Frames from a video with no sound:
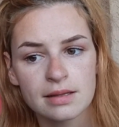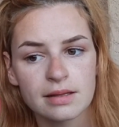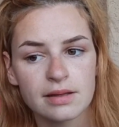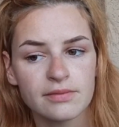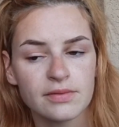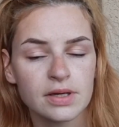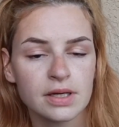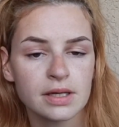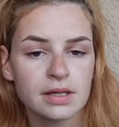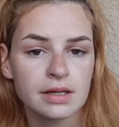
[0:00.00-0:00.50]

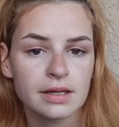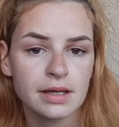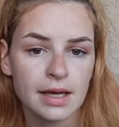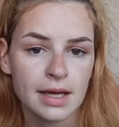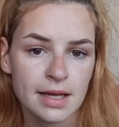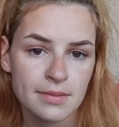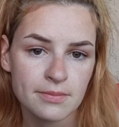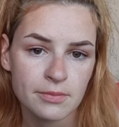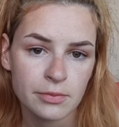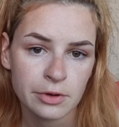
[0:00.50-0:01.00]
living in a
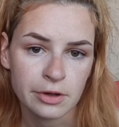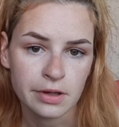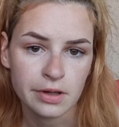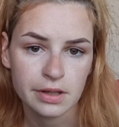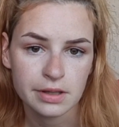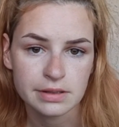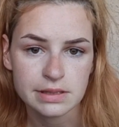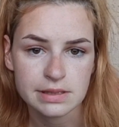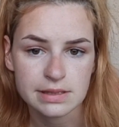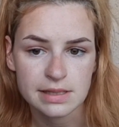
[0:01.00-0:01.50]

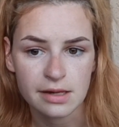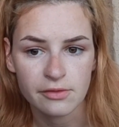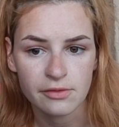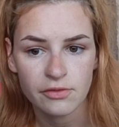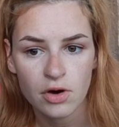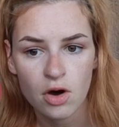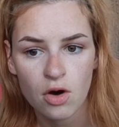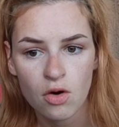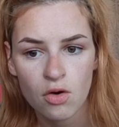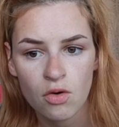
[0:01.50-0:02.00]
camper instead
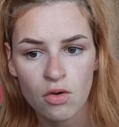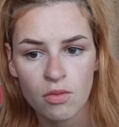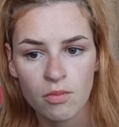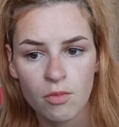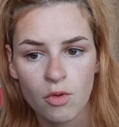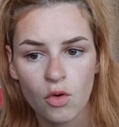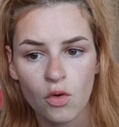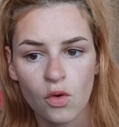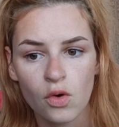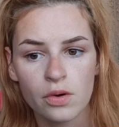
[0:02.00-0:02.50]
of a
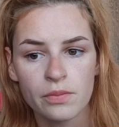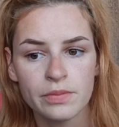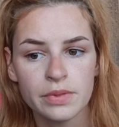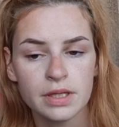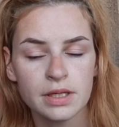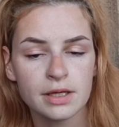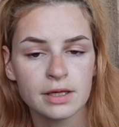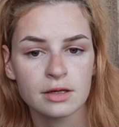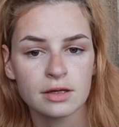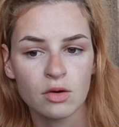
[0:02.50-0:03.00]
home, or
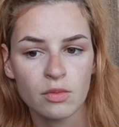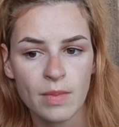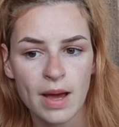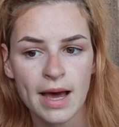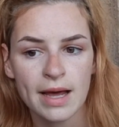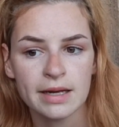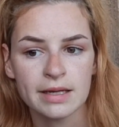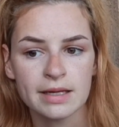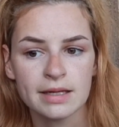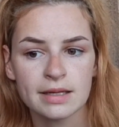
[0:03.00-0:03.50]
being
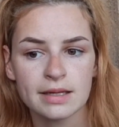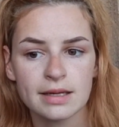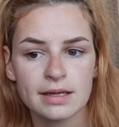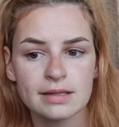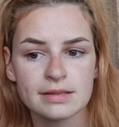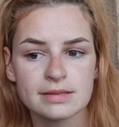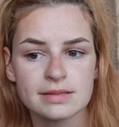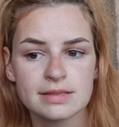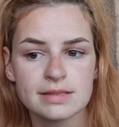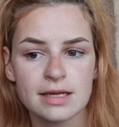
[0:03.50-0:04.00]
nomadic
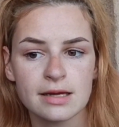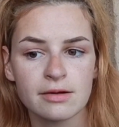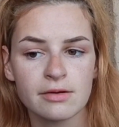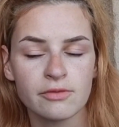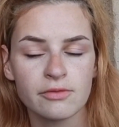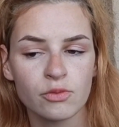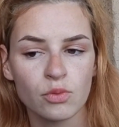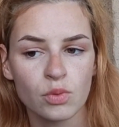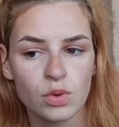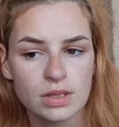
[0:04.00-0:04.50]
instead
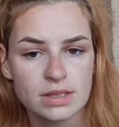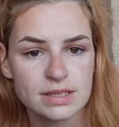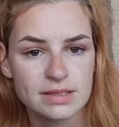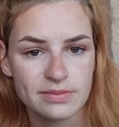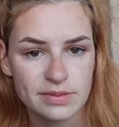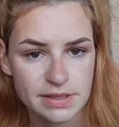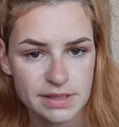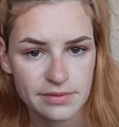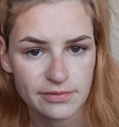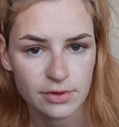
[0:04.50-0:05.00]
of one
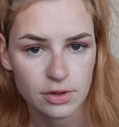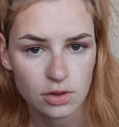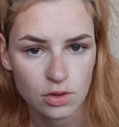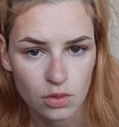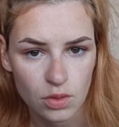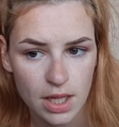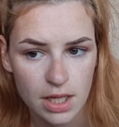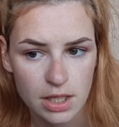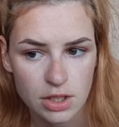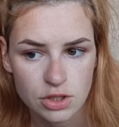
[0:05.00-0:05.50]
specific
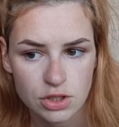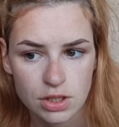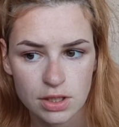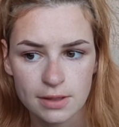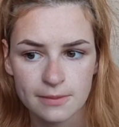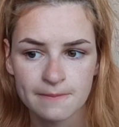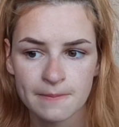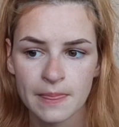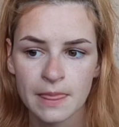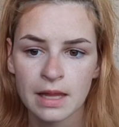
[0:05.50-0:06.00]
location?